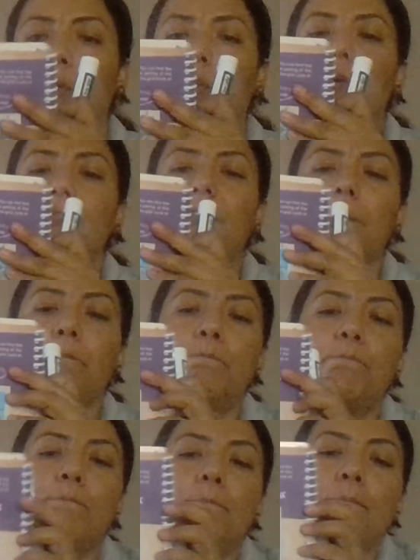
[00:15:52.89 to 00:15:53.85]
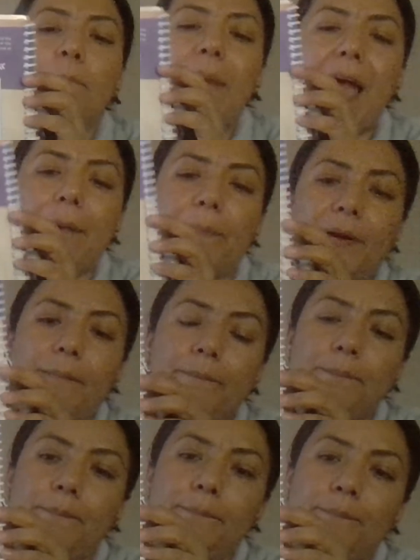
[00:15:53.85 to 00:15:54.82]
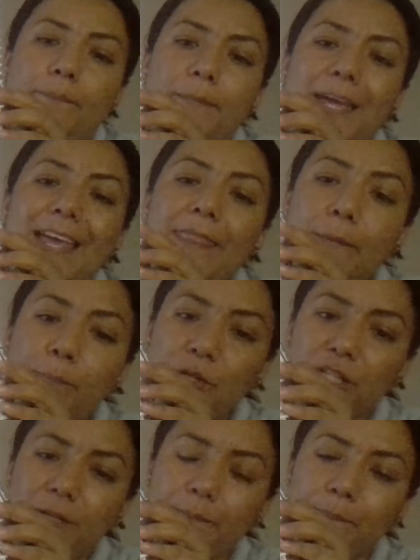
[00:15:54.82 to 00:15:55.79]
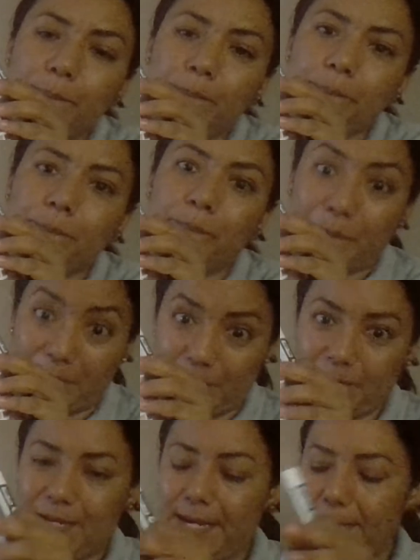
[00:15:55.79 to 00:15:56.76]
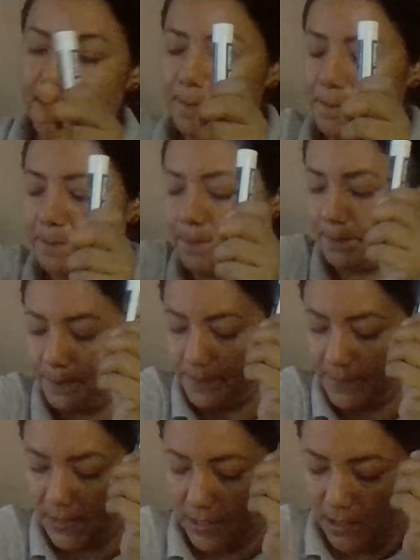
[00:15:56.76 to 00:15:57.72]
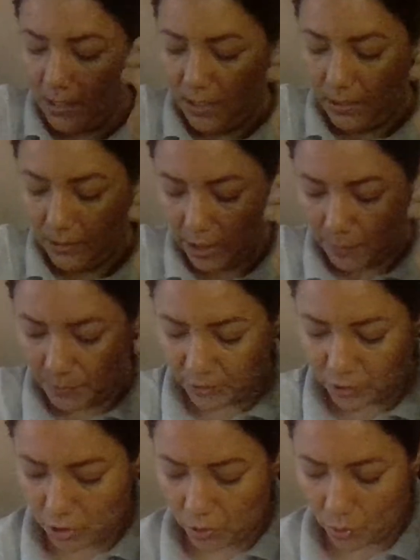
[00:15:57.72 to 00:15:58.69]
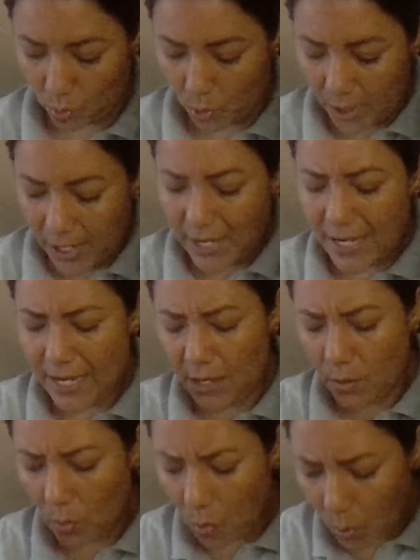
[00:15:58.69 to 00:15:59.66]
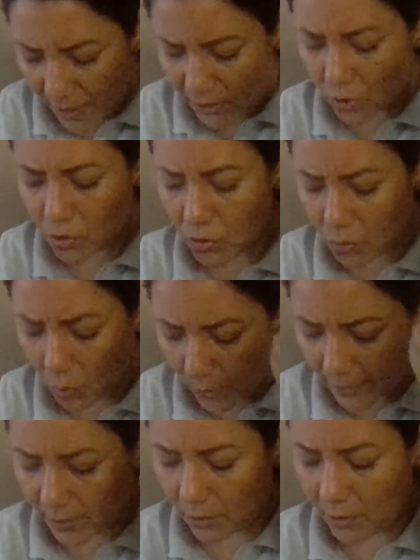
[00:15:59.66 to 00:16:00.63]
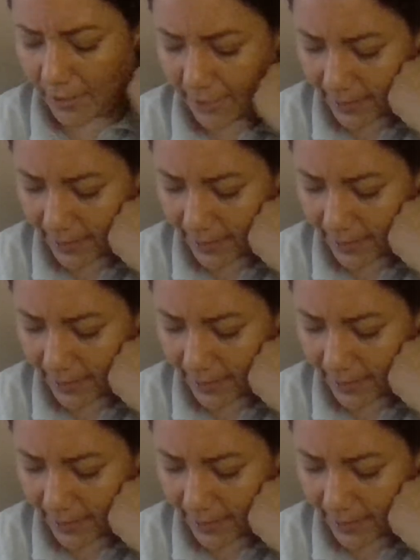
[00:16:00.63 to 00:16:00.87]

with the map and the book. Okay? Number 2. In which square